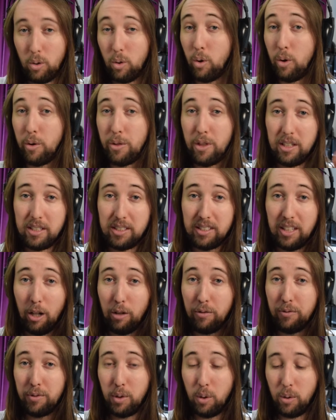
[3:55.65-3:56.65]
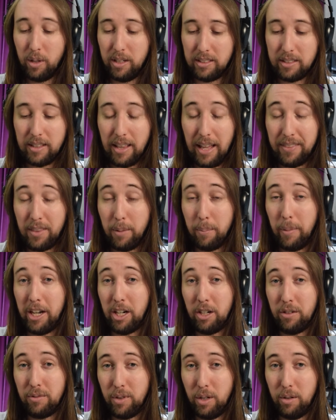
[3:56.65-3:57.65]
or the self noise that the
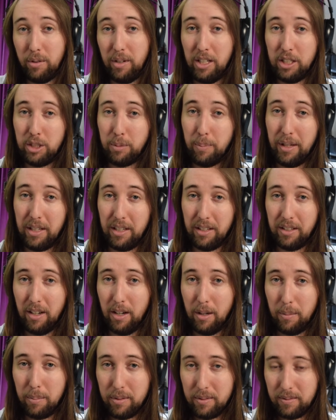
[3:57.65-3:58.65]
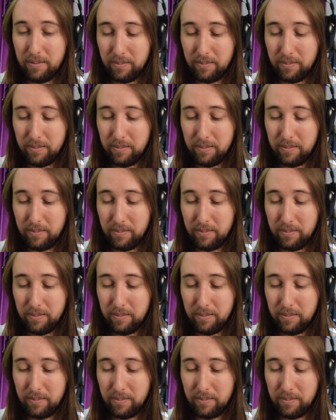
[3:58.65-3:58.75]
microphone is picking up.